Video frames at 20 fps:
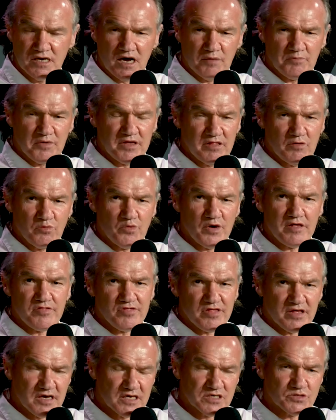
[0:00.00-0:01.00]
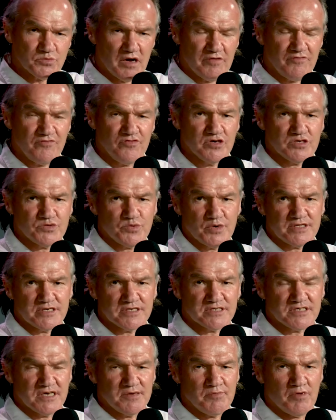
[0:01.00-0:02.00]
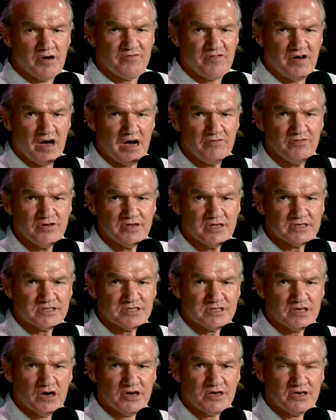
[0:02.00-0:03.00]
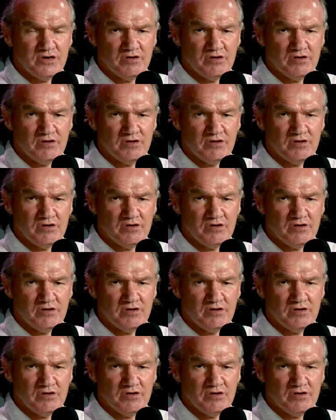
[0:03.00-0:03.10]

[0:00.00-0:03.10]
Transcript: I mean, the weird thing is when I first went to see my father in the psych,